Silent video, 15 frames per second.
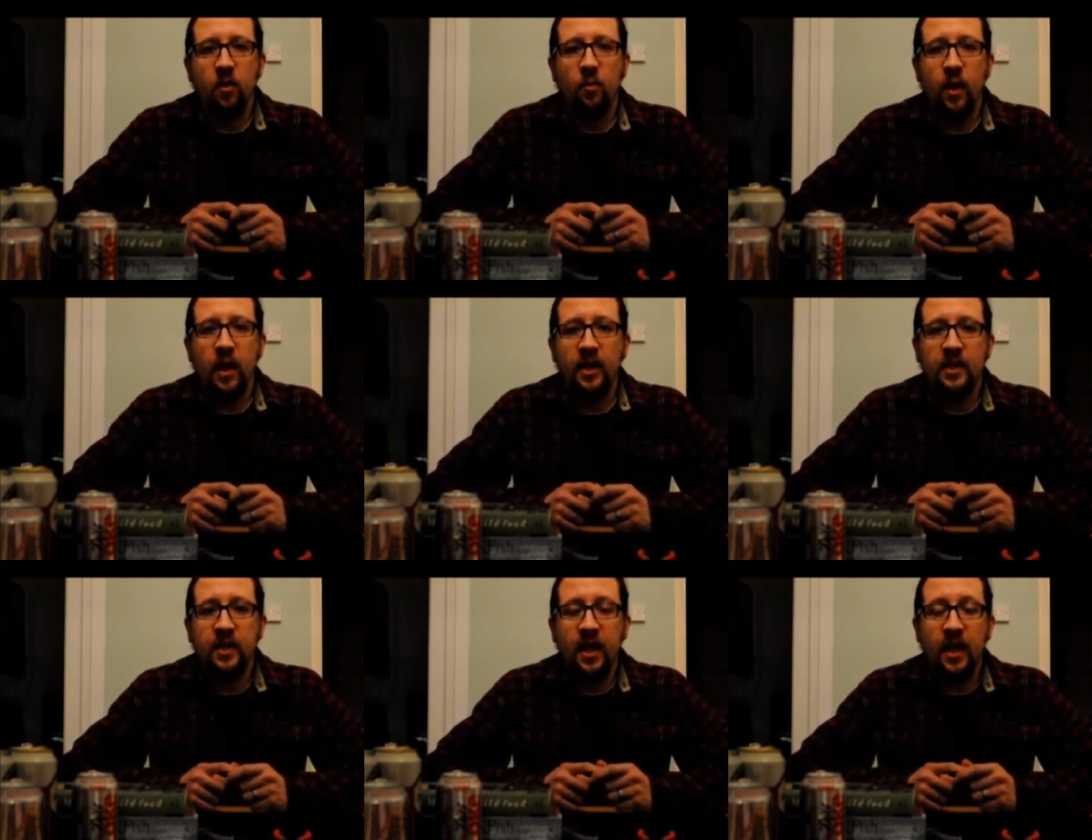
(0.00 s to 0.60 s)

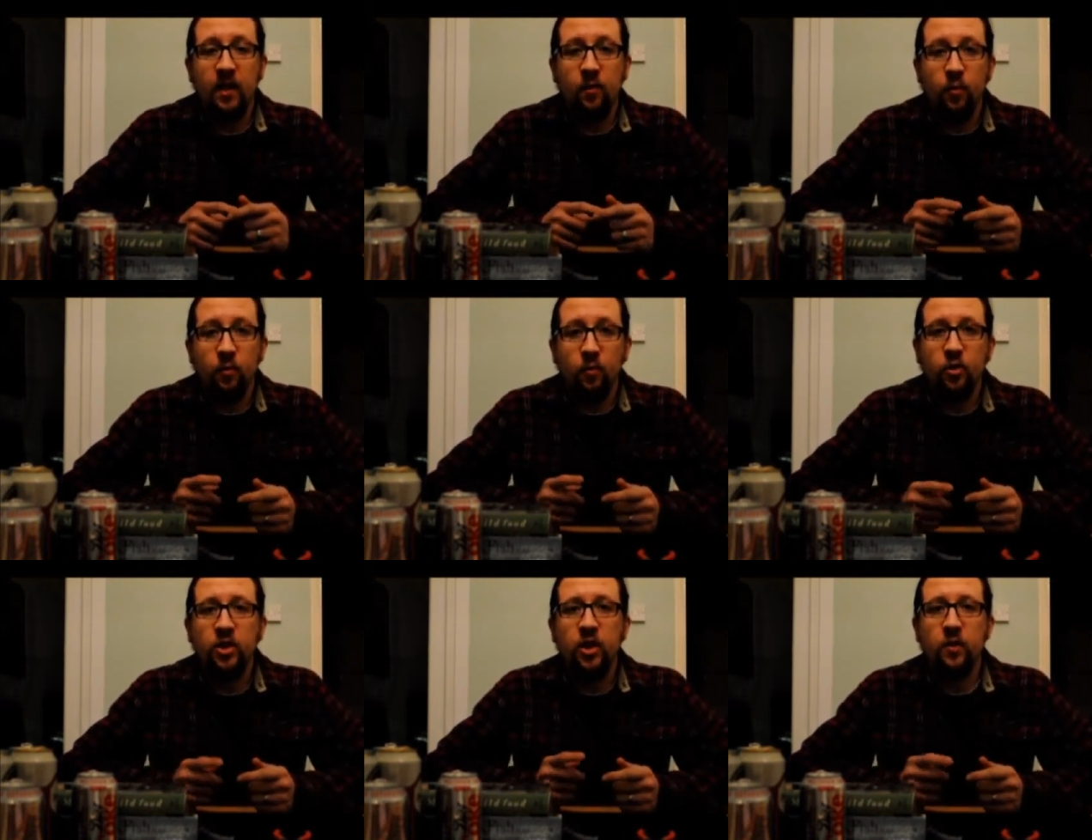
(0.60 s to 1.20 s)
where together we
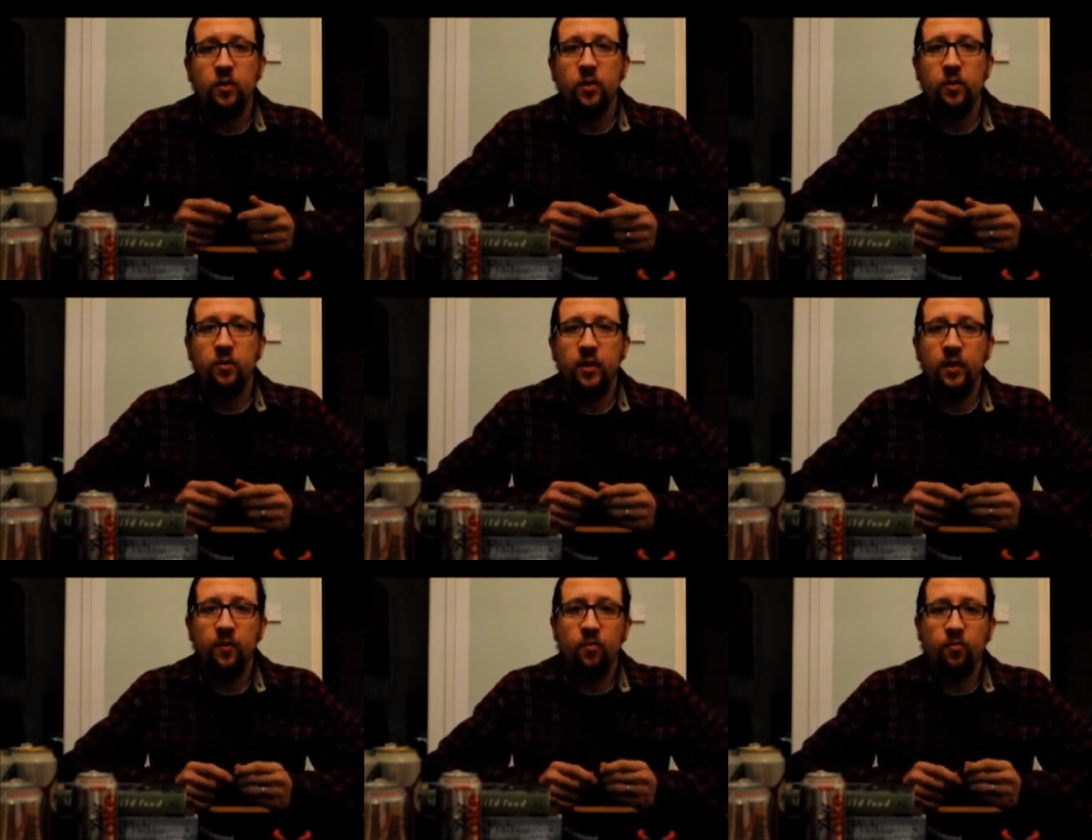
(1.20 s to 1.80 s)
will show you
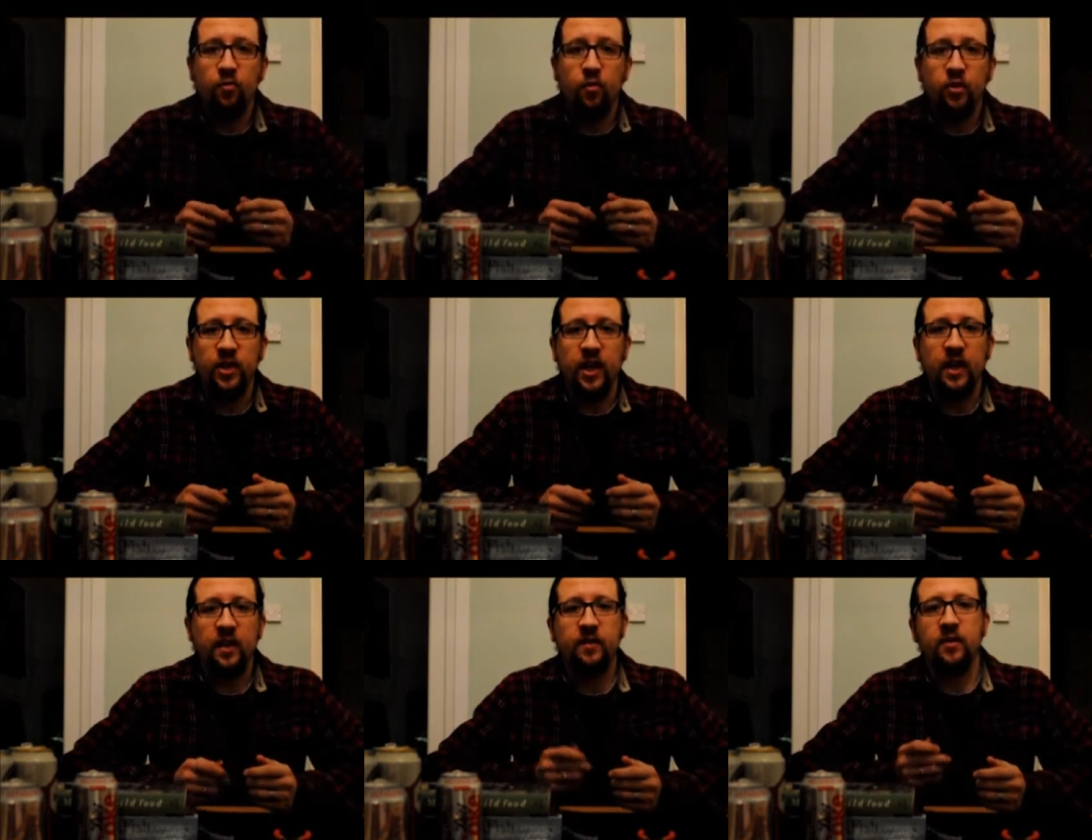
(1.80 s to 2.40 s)
different
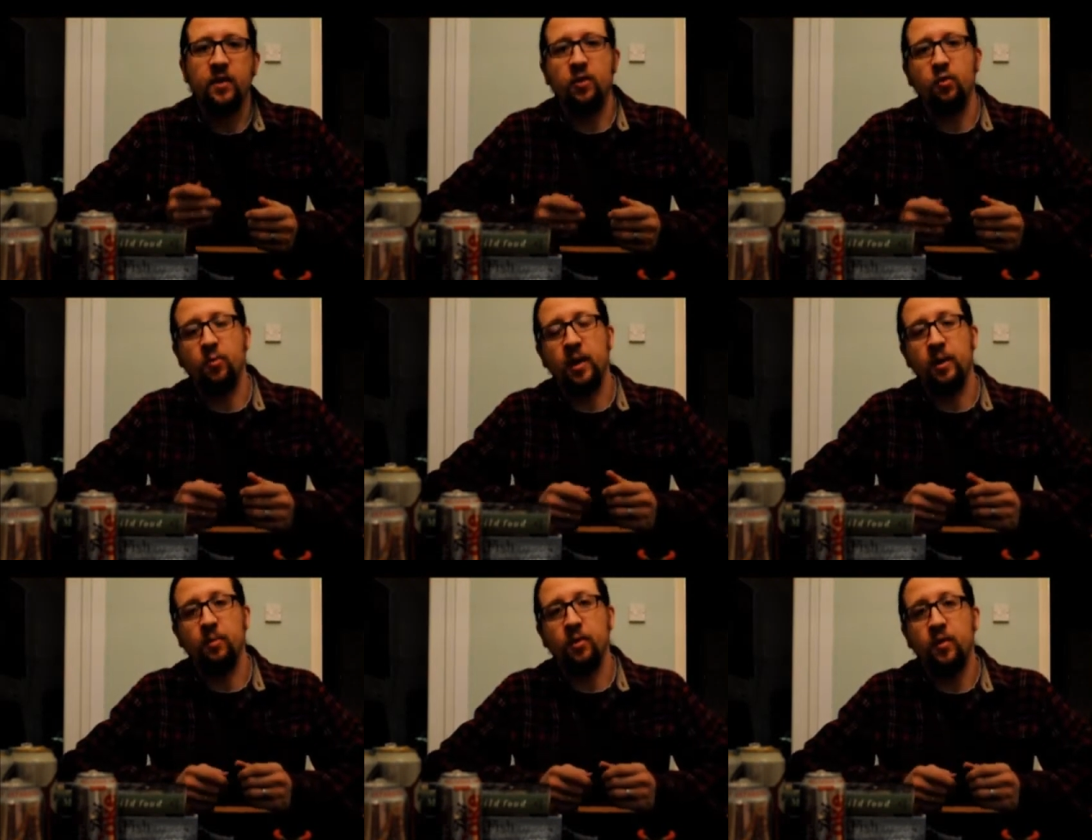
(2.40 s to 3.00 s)
projects that you'll
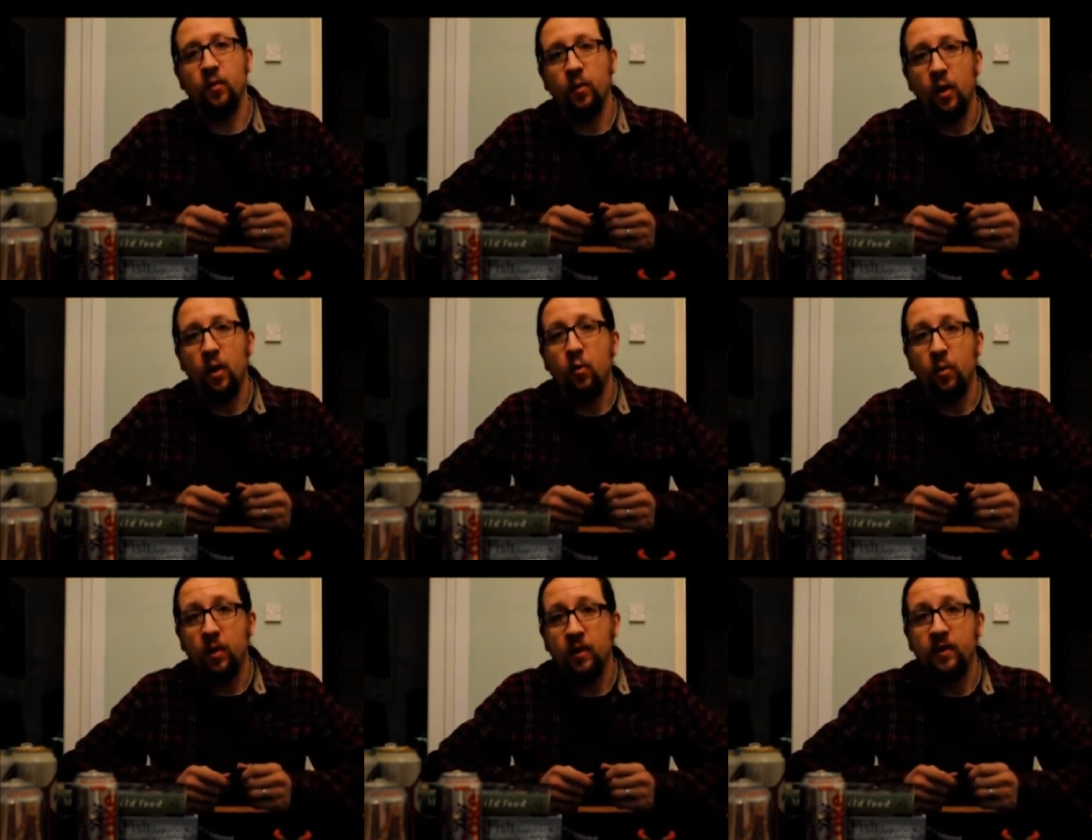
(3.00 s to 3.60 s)
be able to do
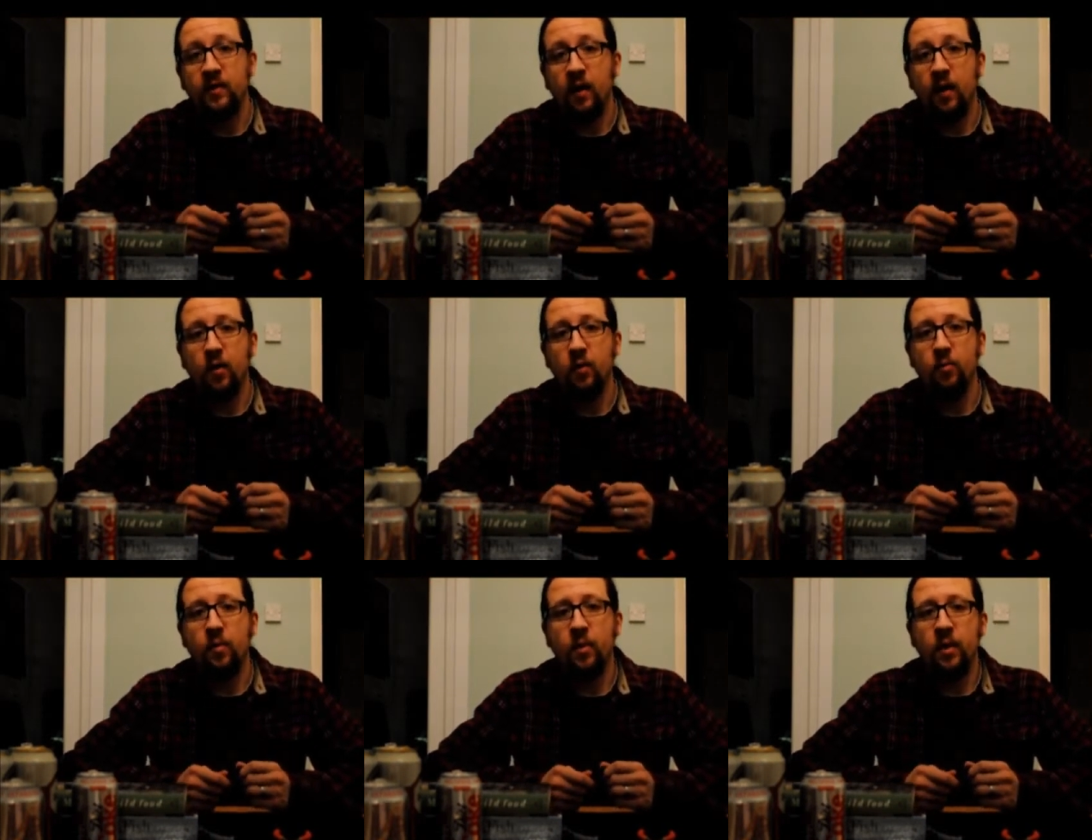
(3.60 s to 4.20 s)
along with us at
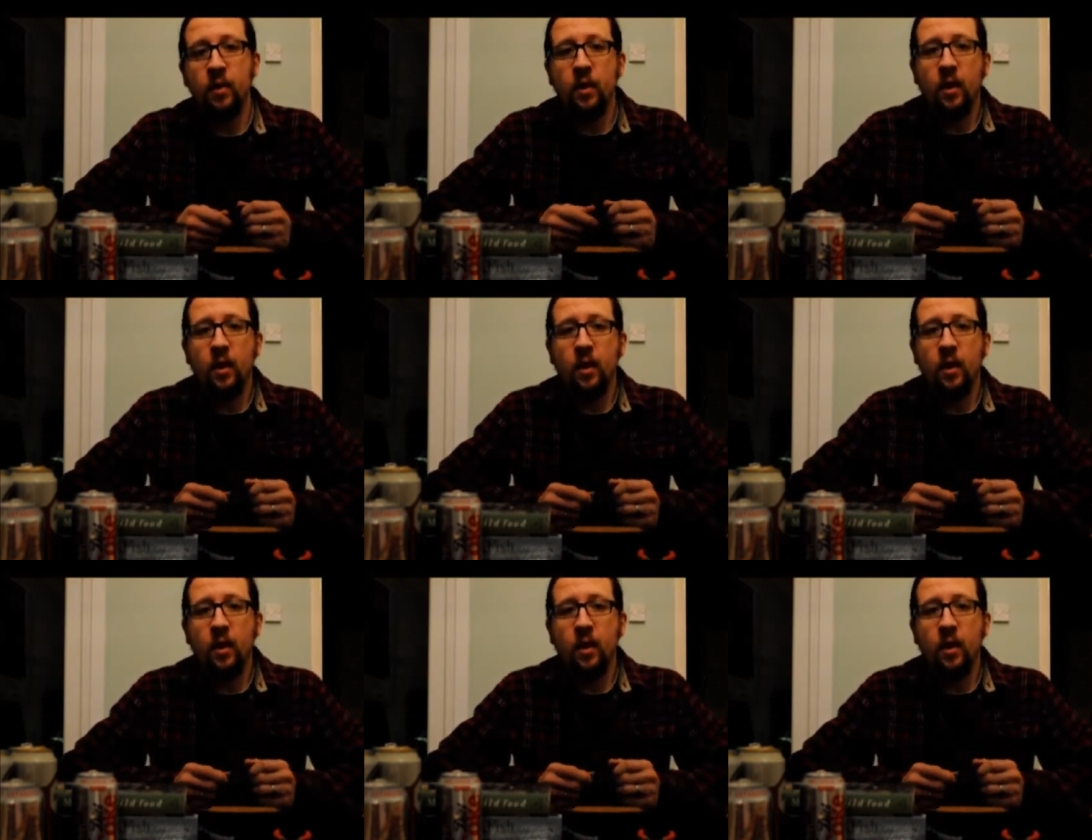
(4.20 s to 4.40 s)
home.